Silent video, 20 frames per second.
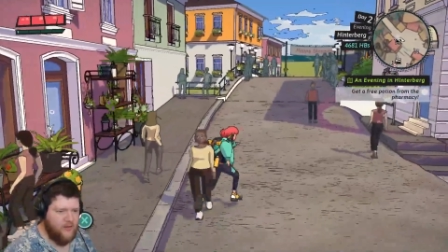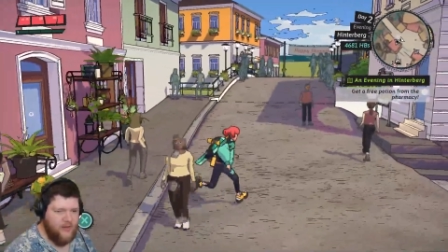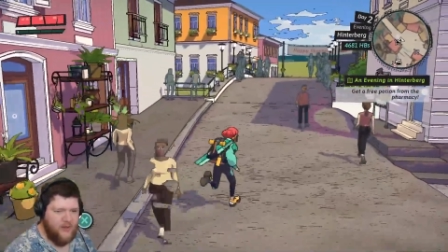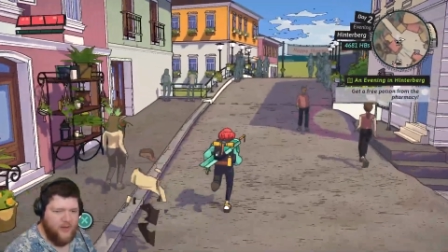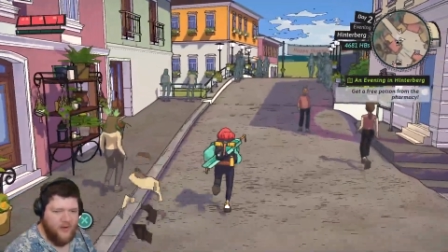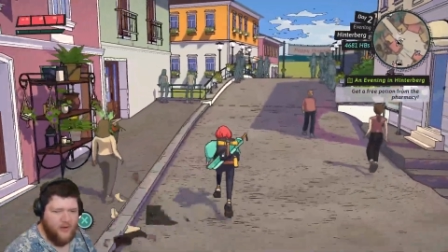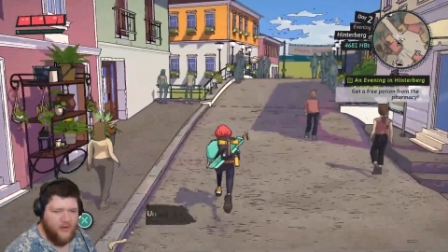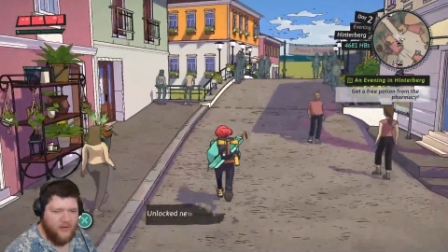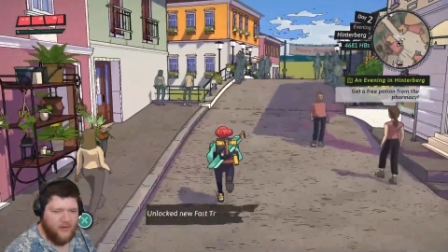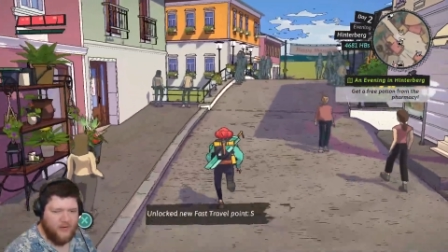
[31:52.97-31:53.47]

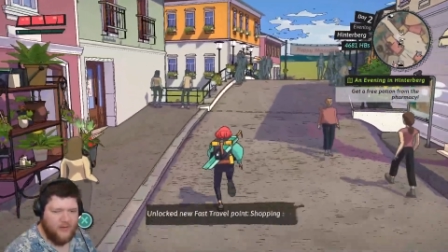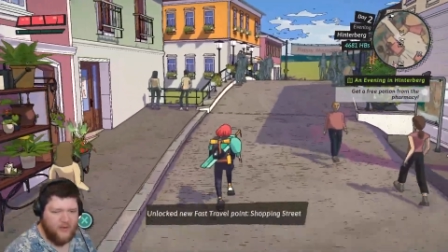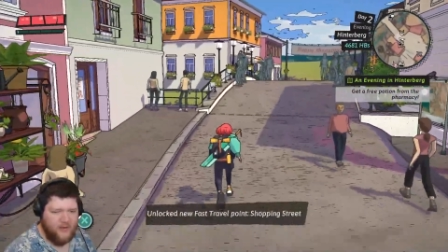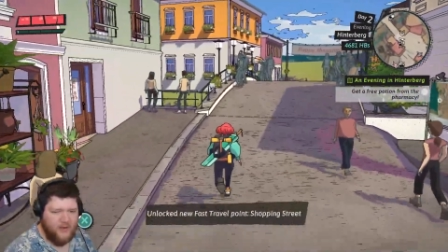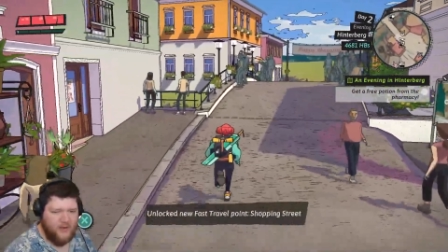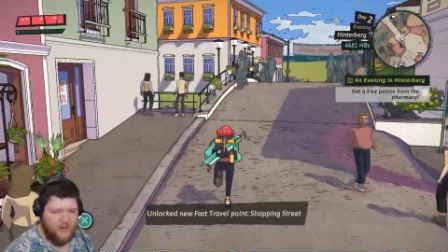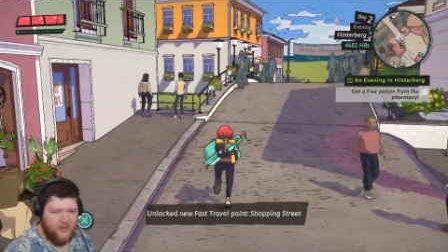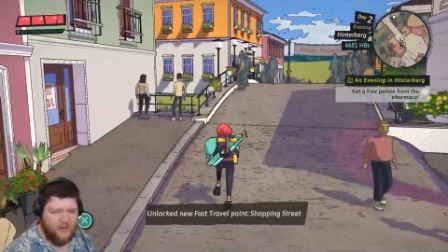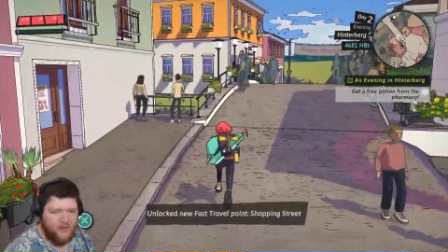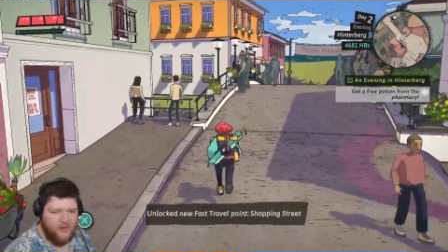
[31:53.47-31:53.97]
hang on
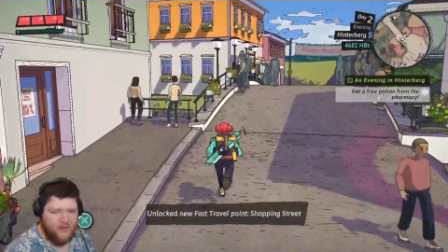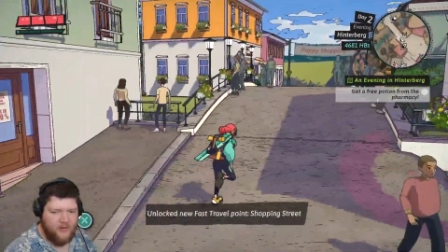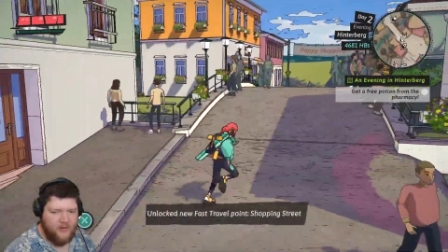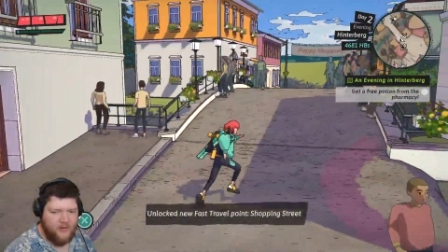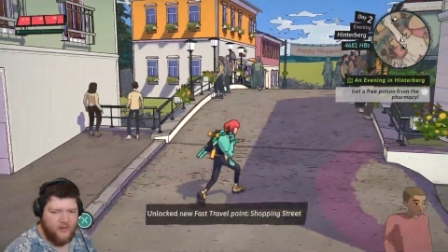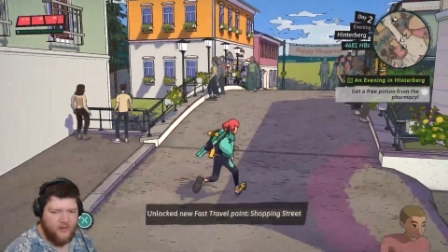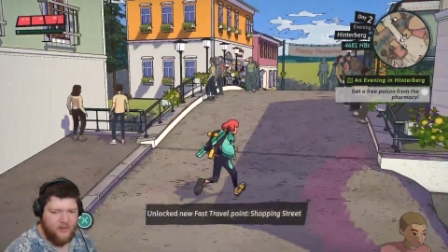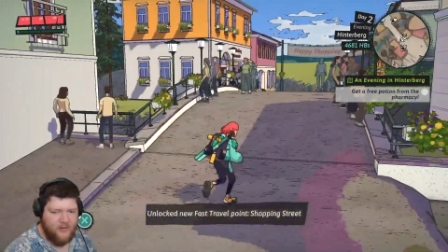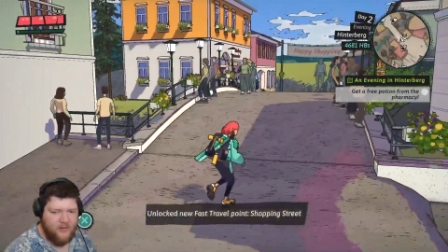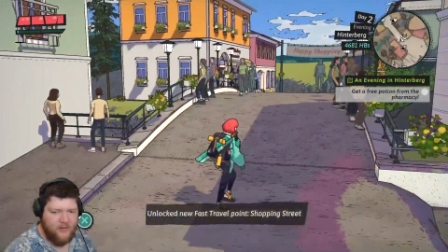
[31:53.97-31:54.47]
tight.
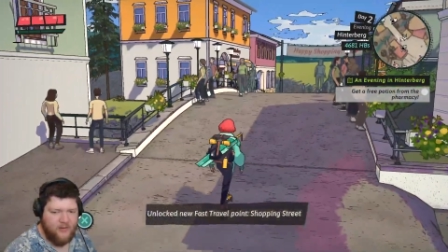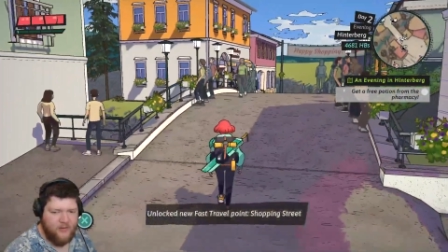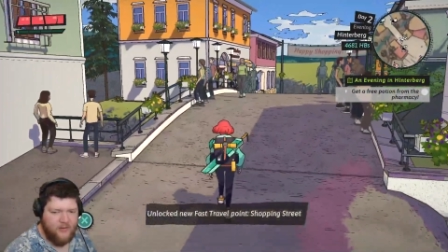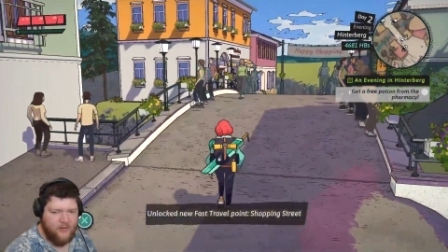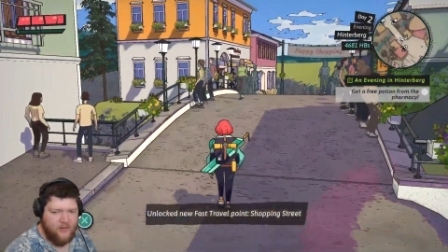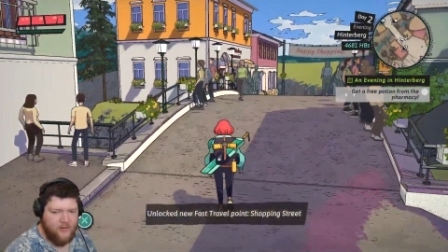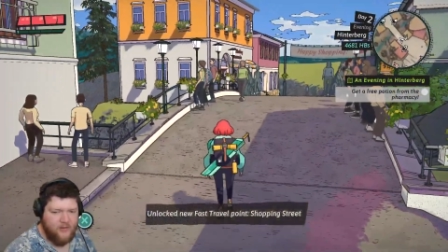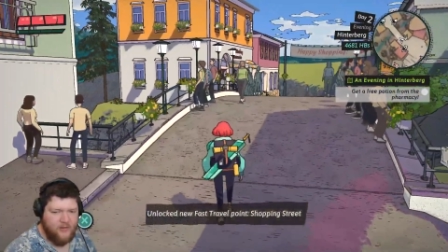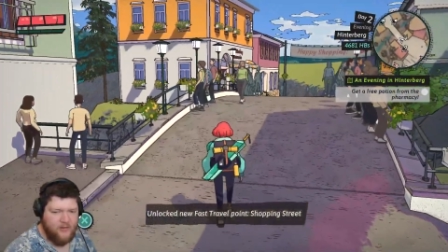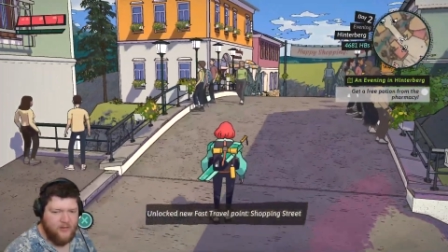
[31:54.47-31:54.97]

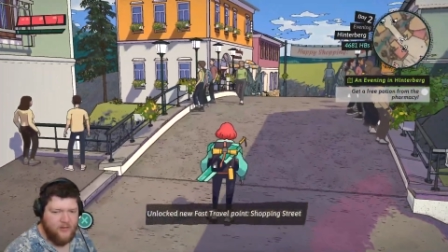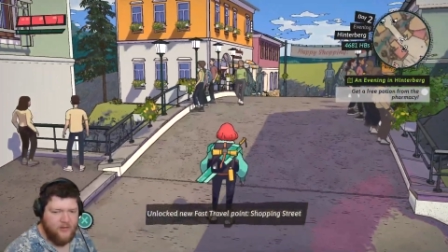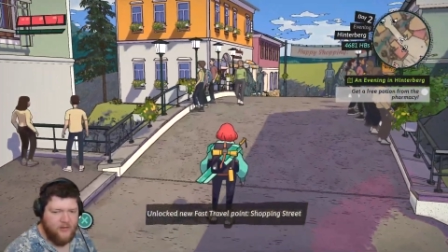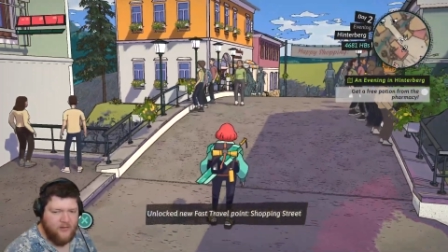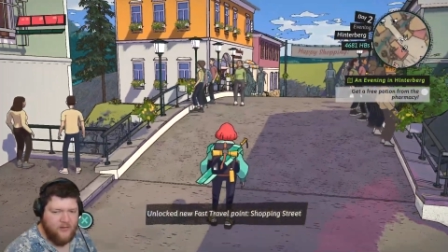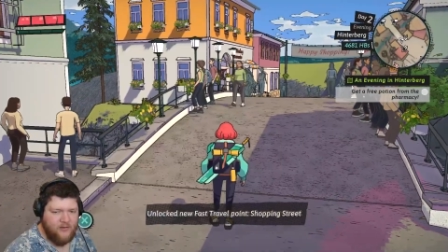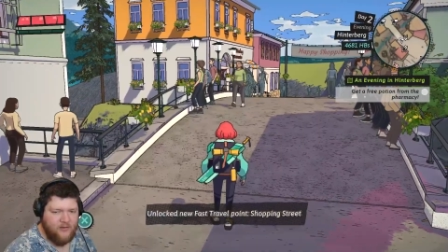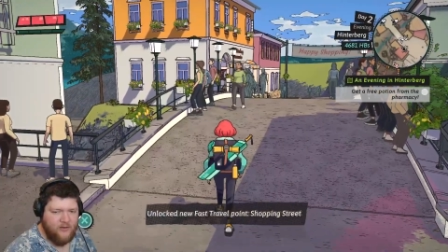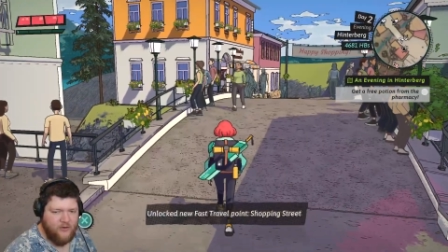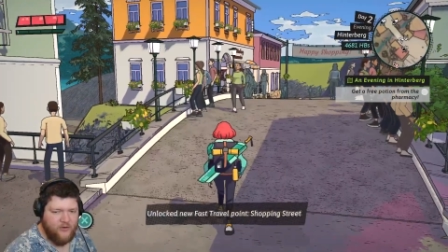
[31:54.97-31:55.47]

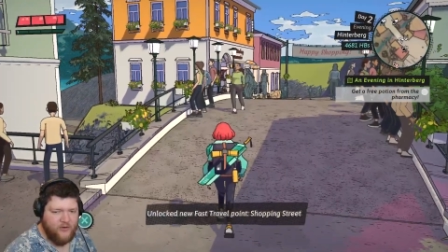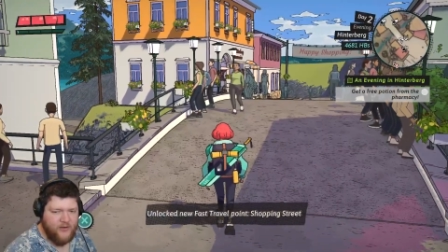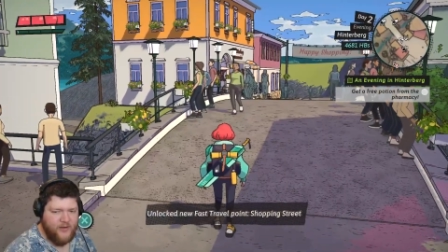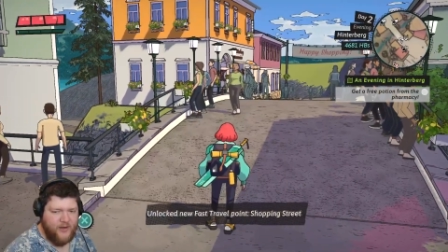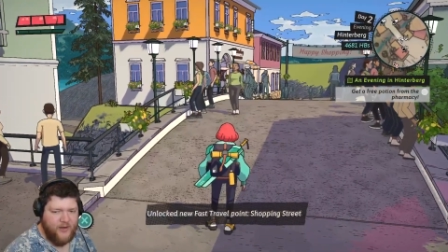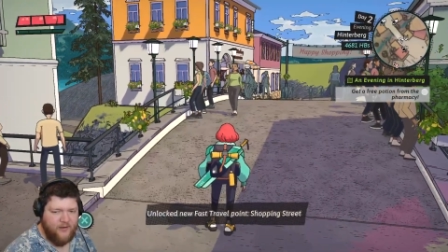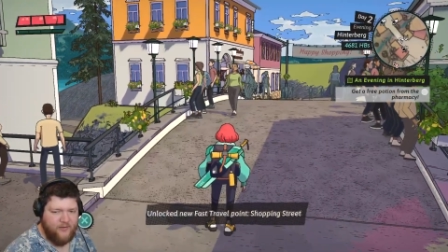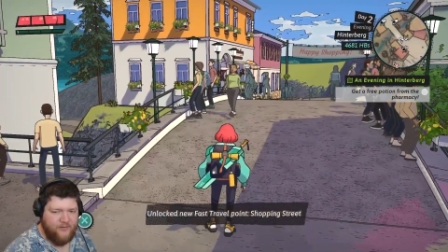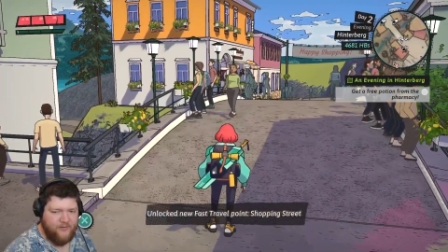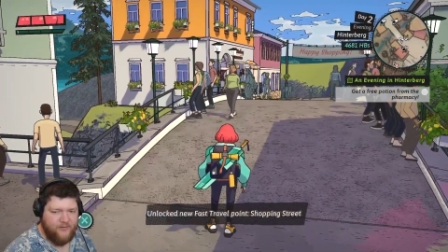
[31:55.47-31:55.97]
You're
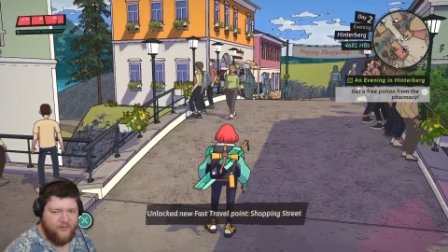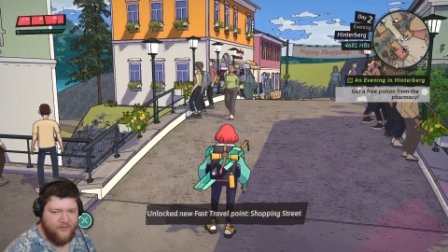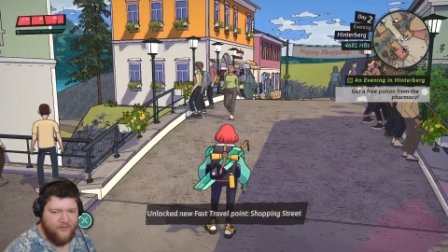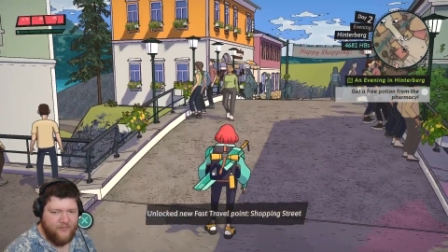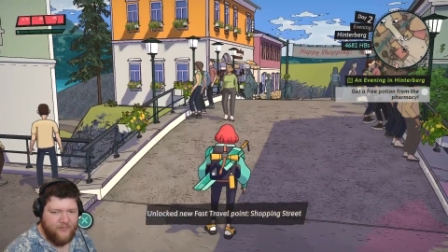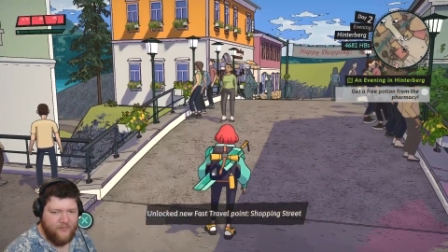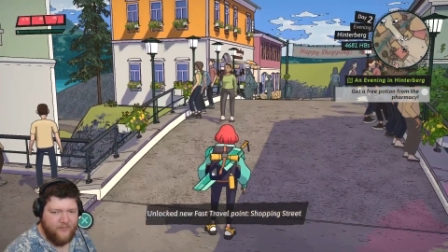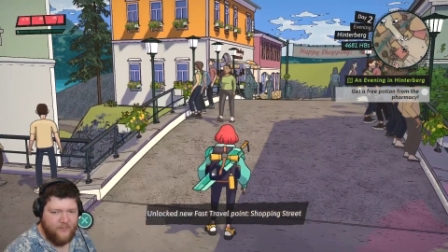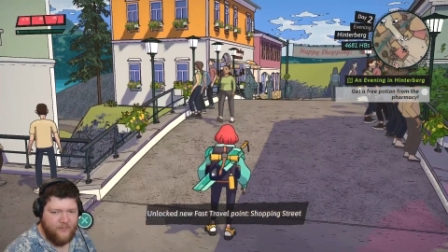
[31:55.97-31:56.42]
deaf?